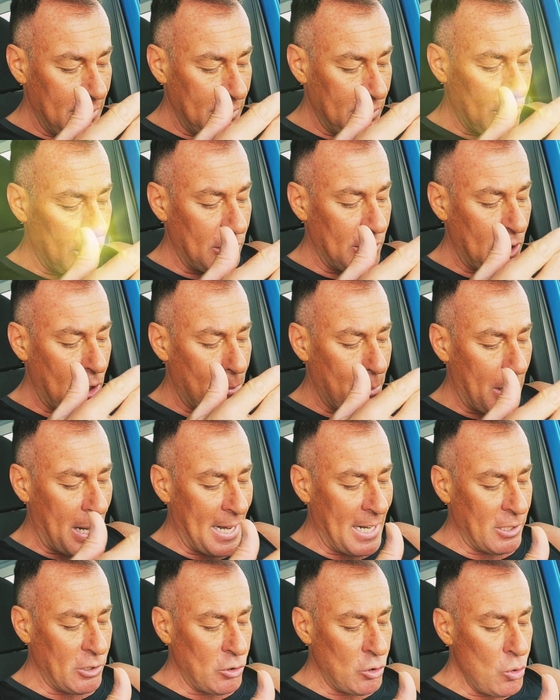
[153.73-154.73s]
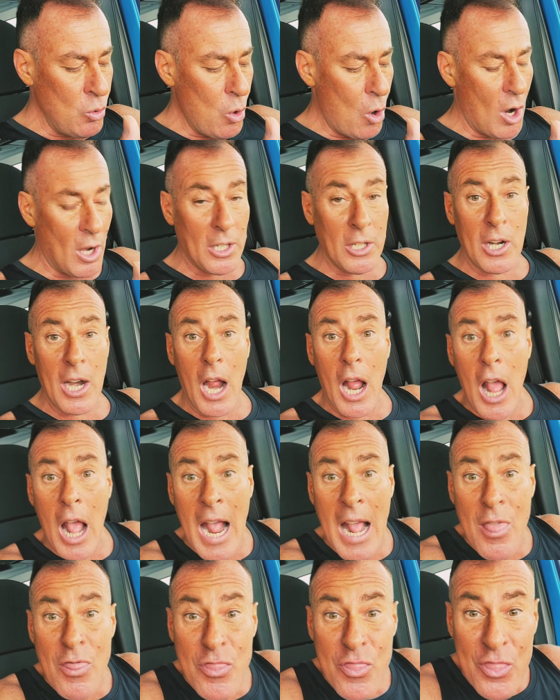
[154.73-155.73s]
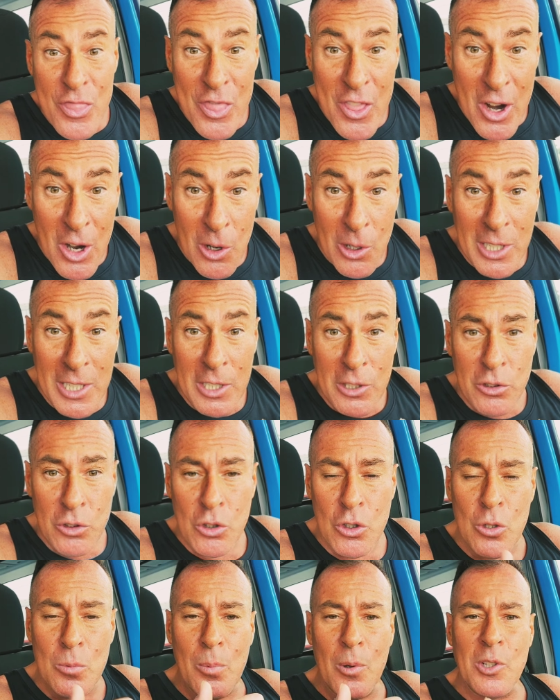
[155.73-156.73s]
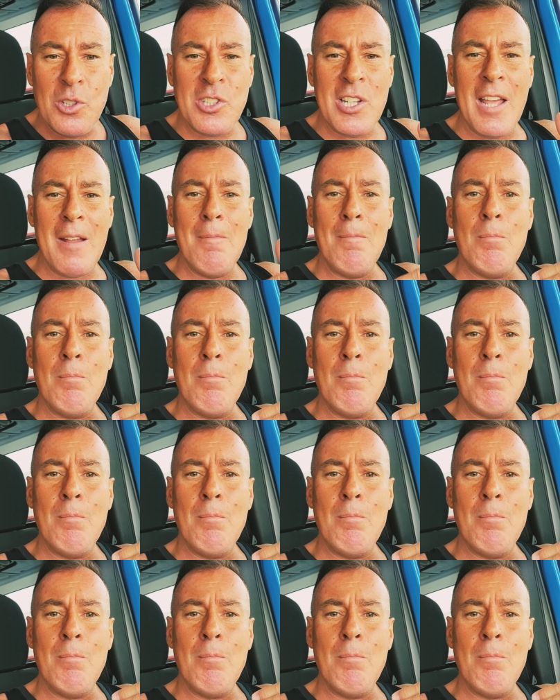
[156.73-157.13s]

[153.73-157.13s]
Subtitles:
paying 232%